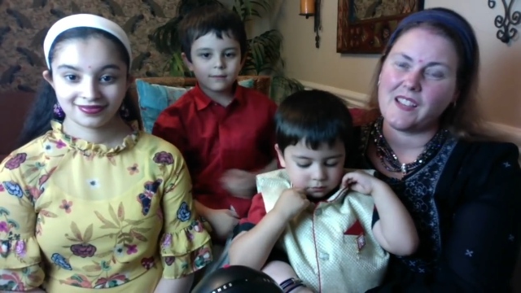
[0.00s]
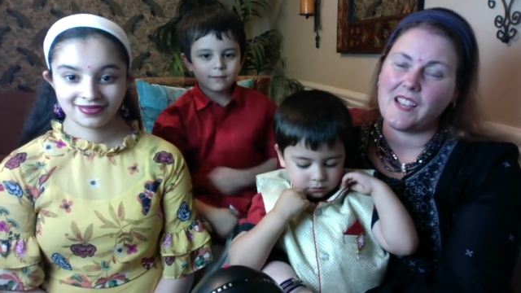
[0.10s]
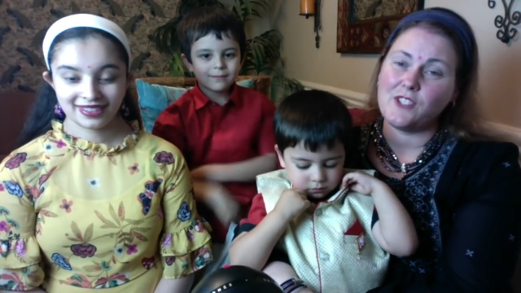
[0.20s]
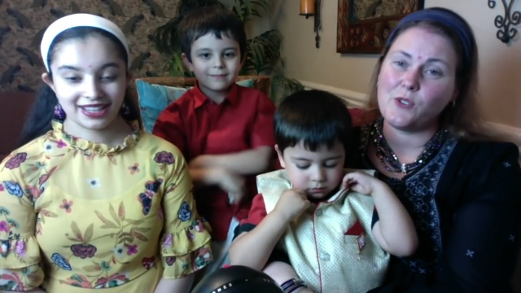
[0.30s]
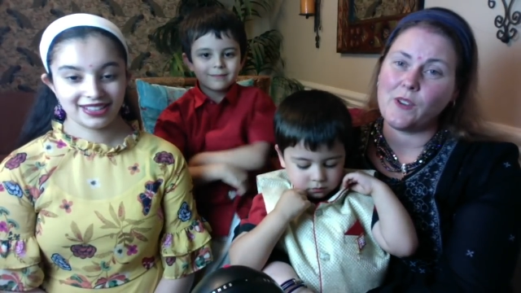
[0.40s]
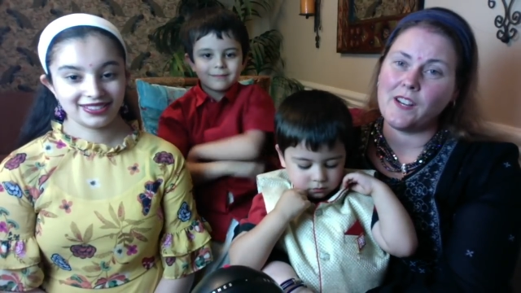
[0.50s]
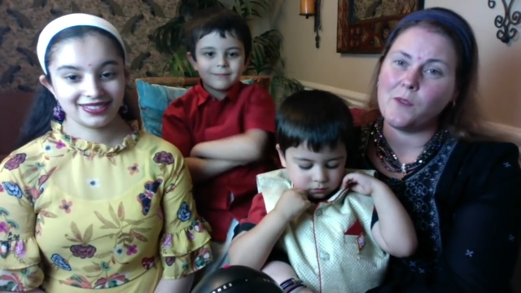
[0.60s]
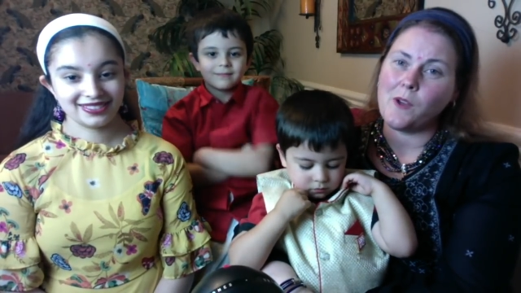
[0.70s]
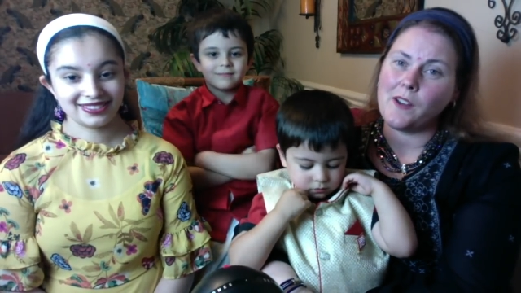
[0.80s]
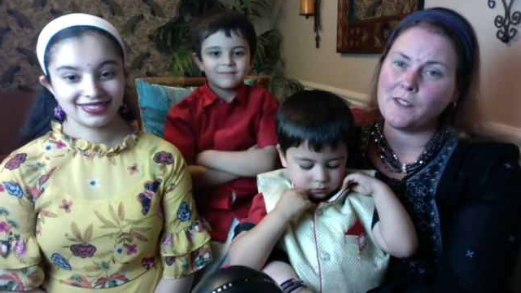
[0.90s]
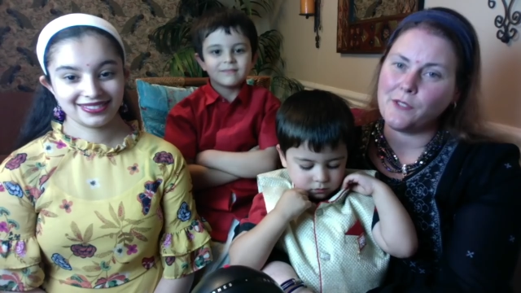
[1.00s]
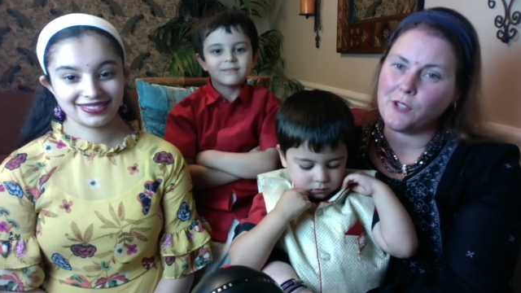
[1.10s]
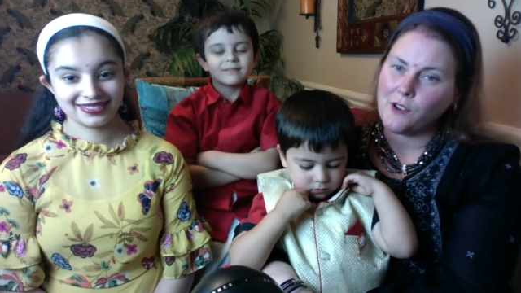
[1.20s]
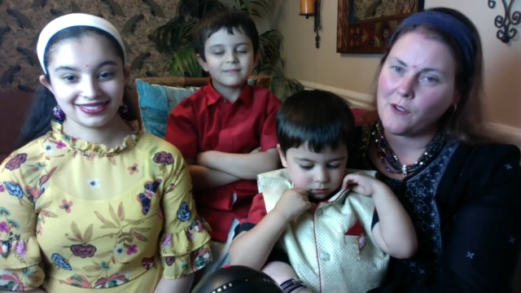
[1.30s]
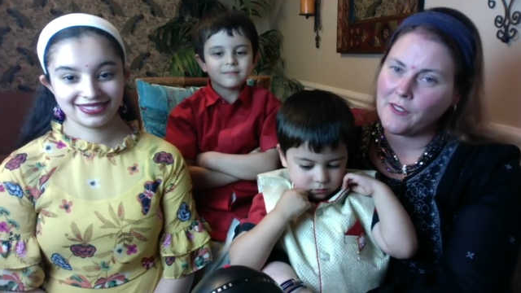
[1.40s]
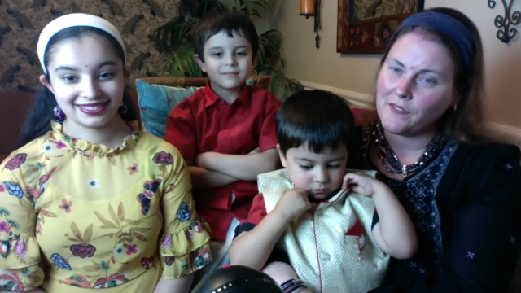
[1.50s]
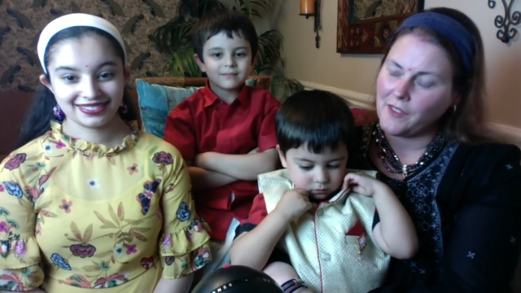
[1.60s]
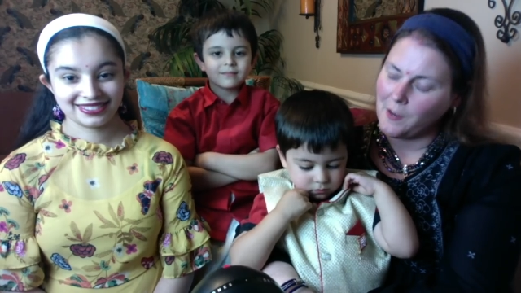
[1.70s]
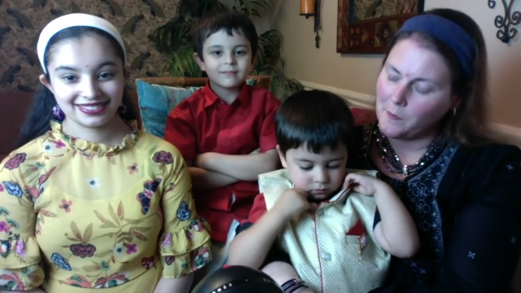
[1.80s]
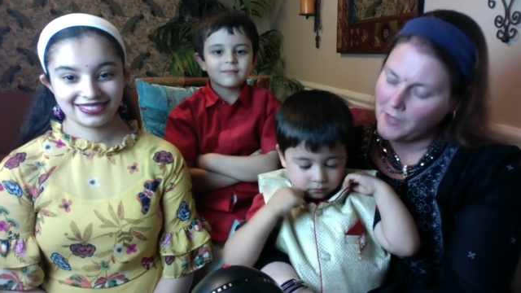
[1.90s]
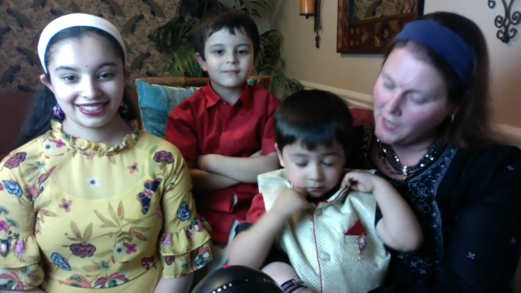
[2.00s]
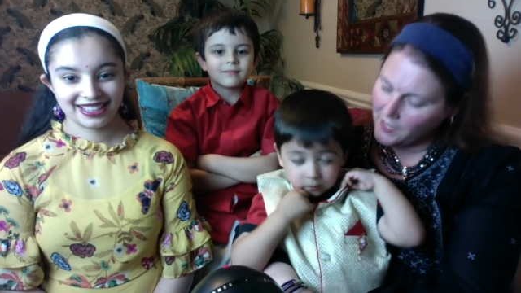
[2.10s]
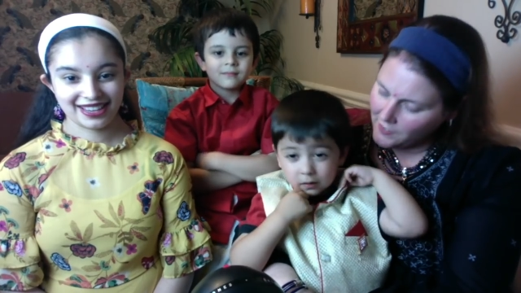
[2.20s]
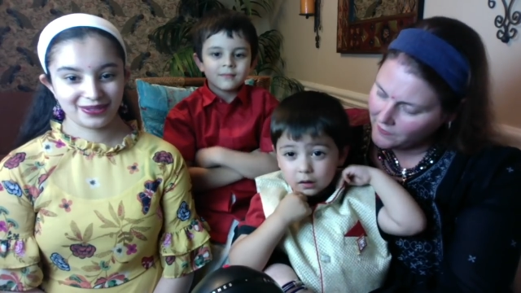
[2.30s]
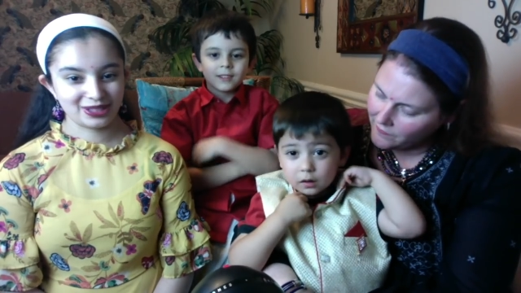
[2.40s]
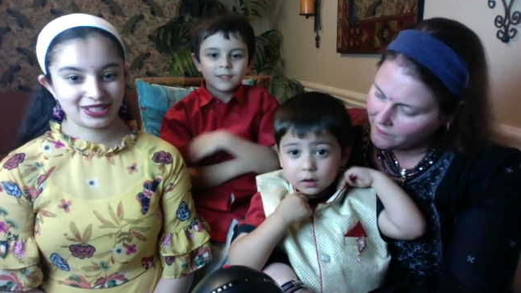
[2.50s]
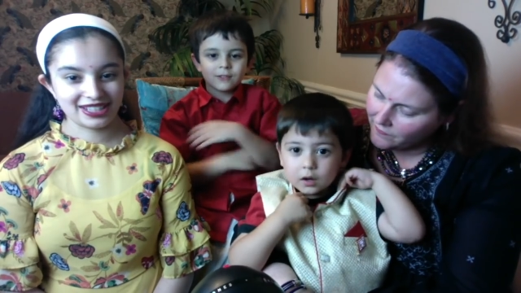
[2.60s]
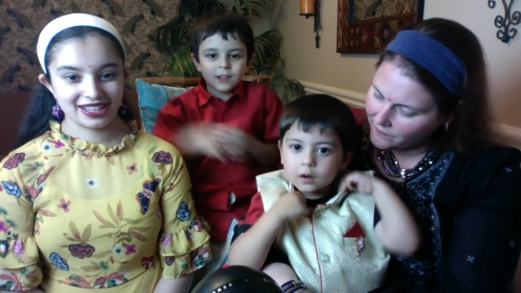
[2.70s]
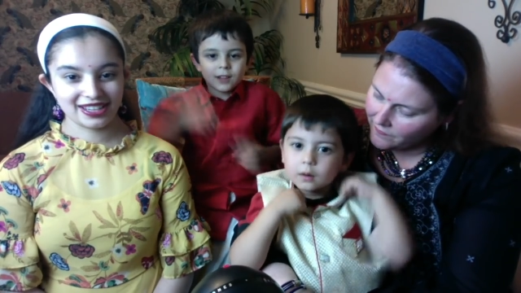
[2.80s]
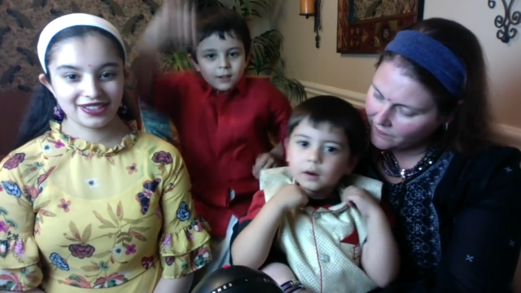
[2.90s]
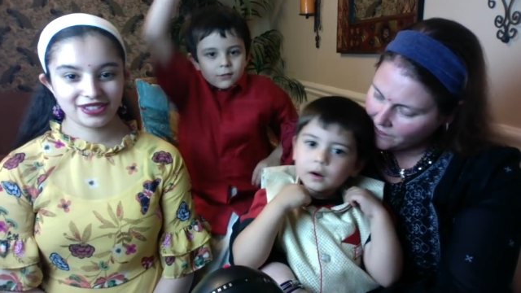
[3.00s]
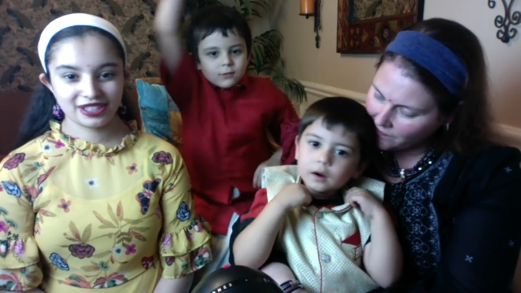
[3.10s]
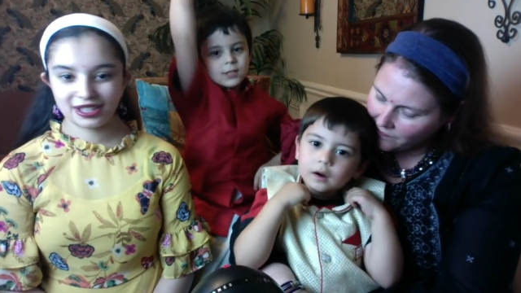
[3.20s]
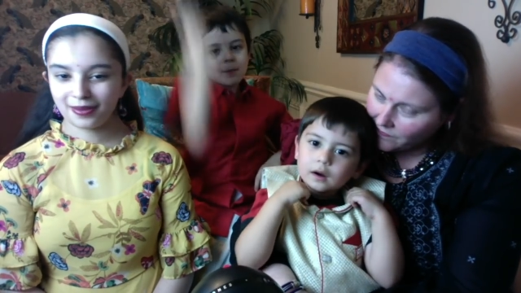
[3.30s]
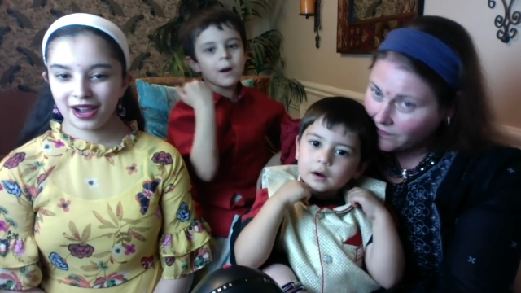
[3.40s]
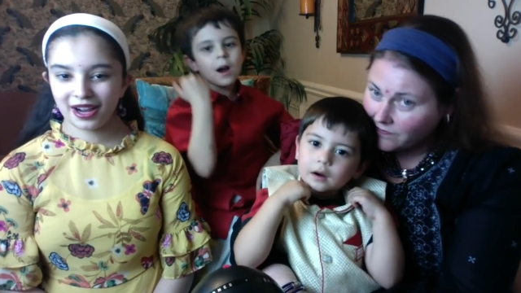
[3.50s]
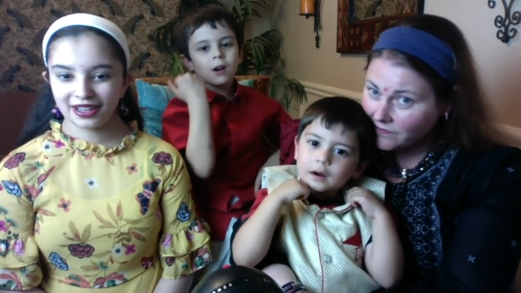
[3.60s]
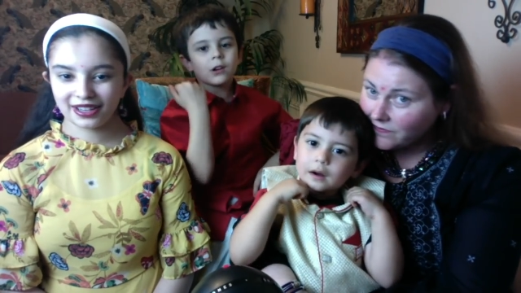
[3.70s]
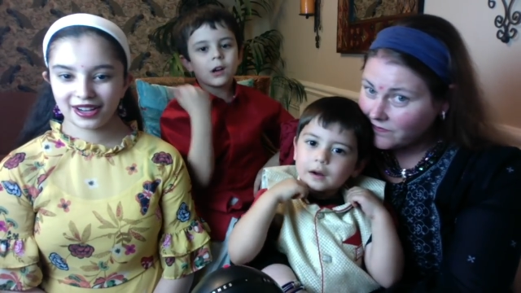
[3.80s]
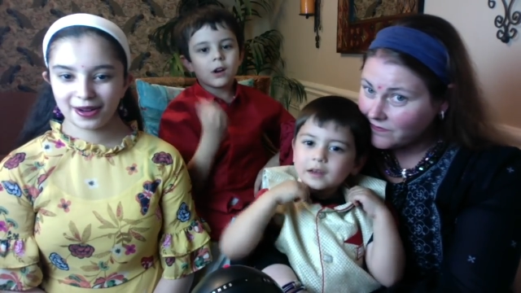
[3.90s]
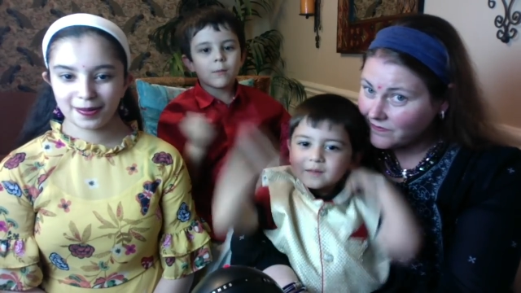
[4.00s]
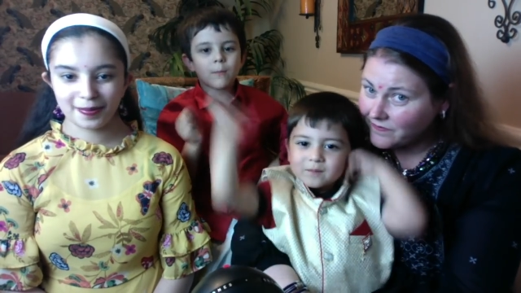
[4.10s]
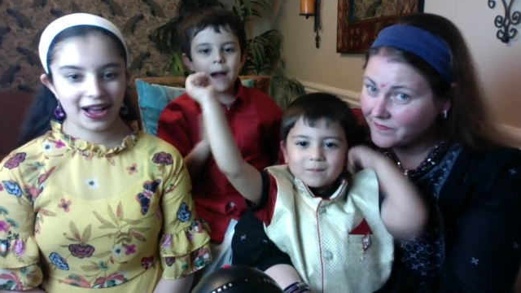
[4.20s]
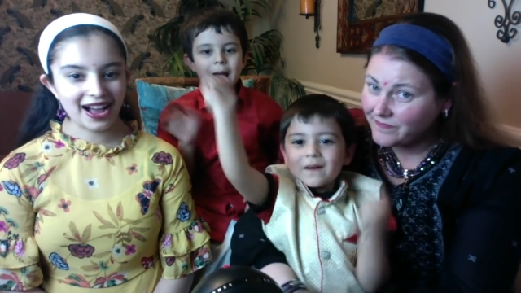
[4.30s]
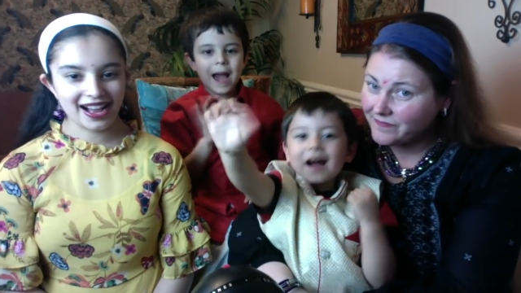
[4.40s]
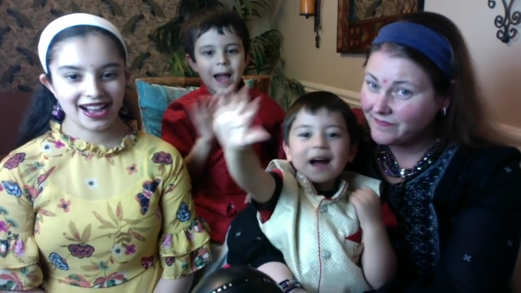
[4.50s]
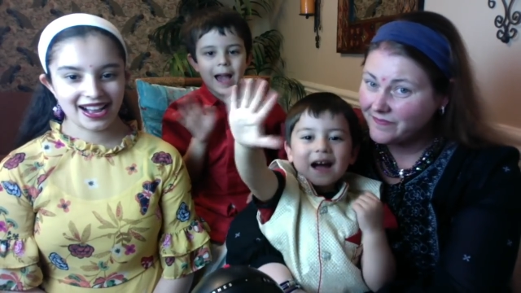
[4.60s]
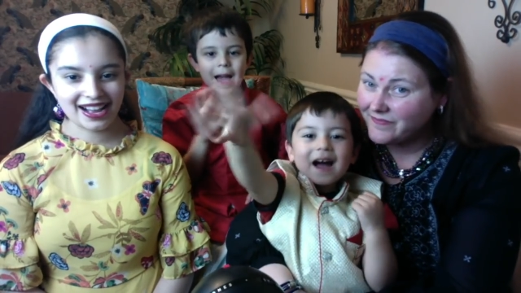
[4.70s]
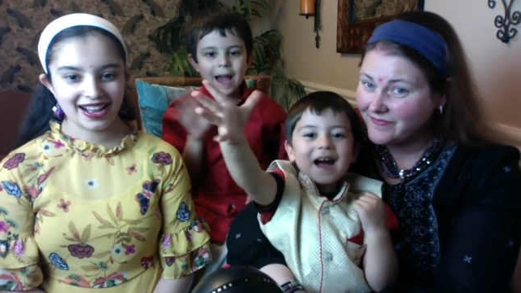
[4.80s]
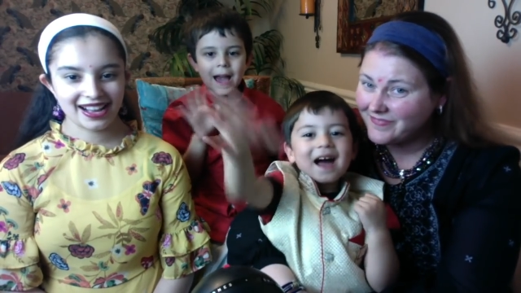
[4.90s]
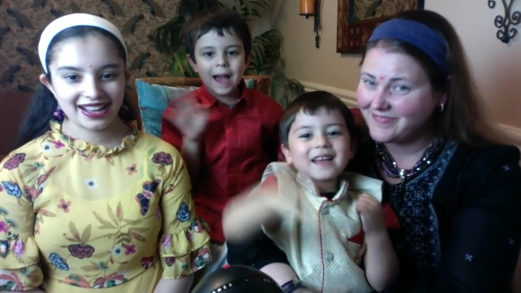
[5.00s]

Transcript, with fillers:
Speaker 1: and join our wonderful growing family, and
Speaker 2: we'll see you tomorrow. Bye.